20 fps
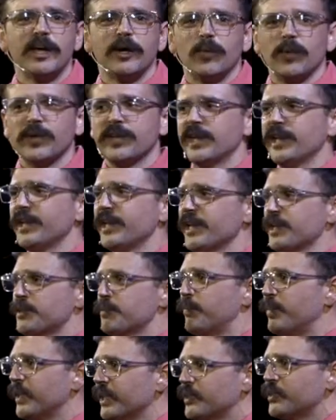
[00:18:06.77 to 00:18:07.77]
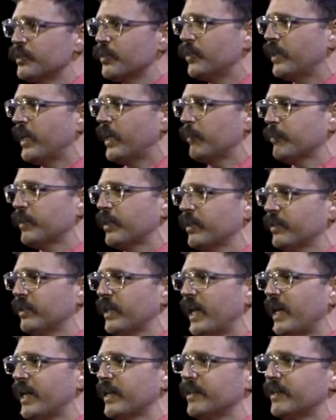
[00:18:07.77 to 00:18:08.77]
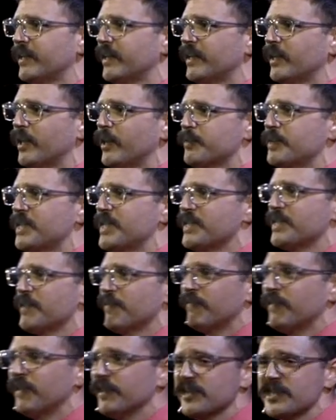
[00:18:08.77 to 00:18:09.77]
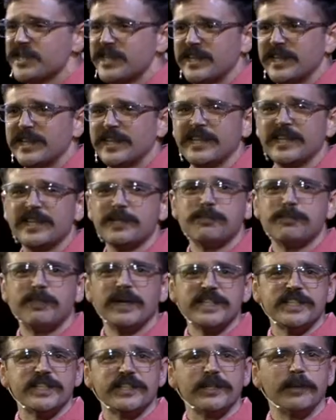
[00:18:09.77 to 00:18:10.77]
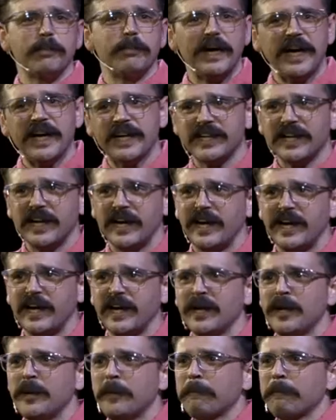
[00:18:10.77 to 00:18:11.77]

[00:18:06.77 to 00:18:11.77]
Well, then this big dude named Goliath, he comes. He's a Philistine. He's basically a bad guy.